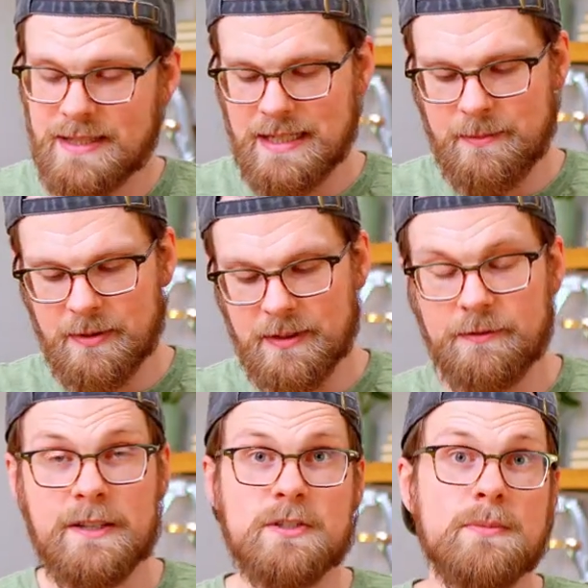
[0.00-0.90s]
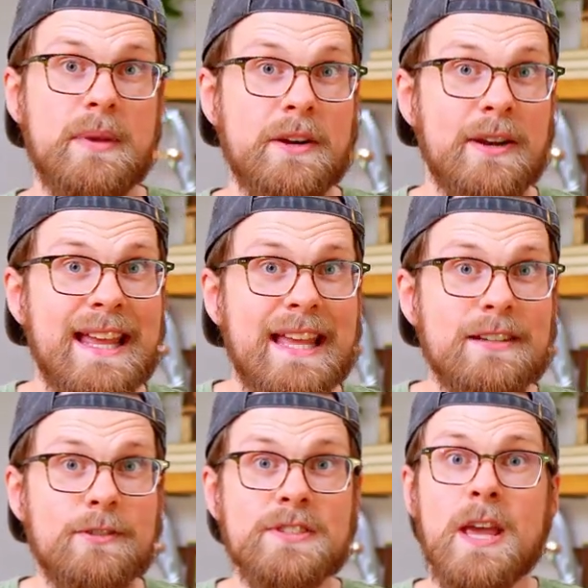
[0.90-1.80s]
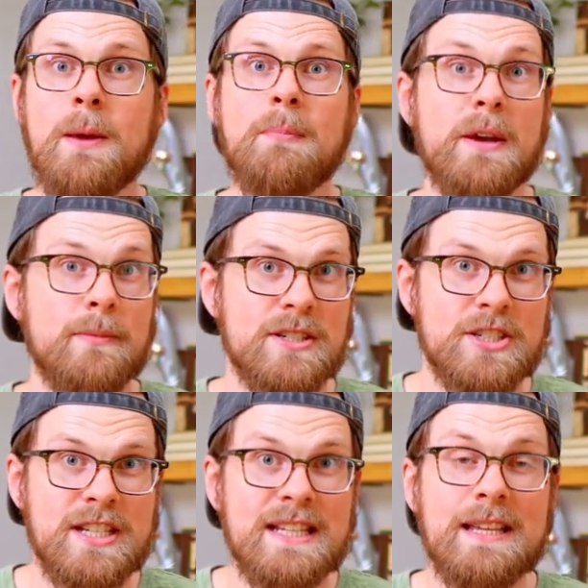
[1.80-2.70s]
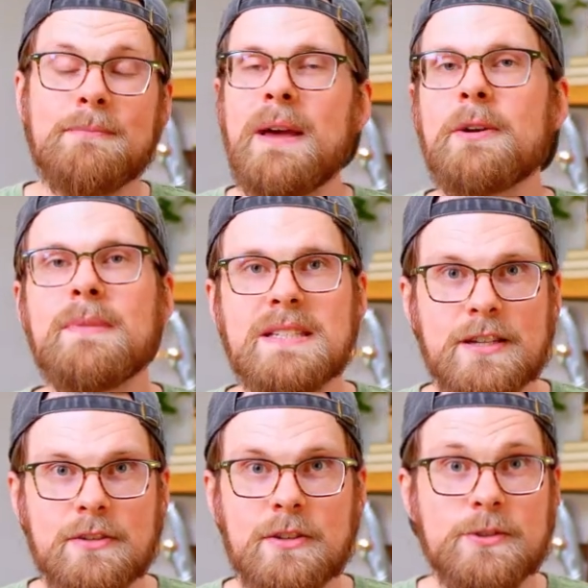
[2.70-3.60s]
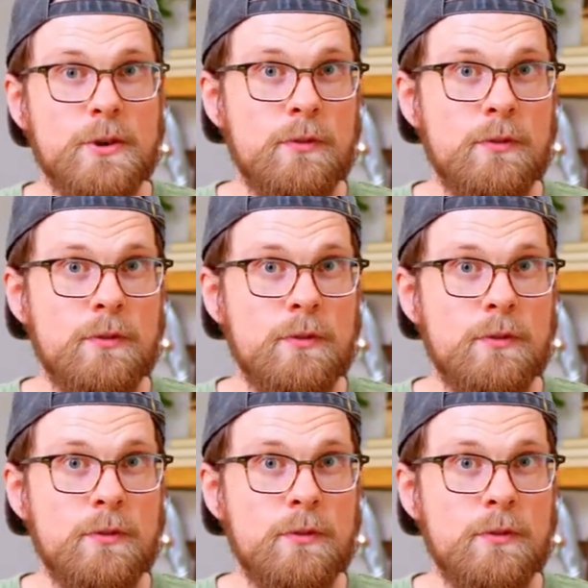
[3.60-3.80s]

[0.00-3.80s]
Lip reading: They typically feature better handles, better machining, better materials.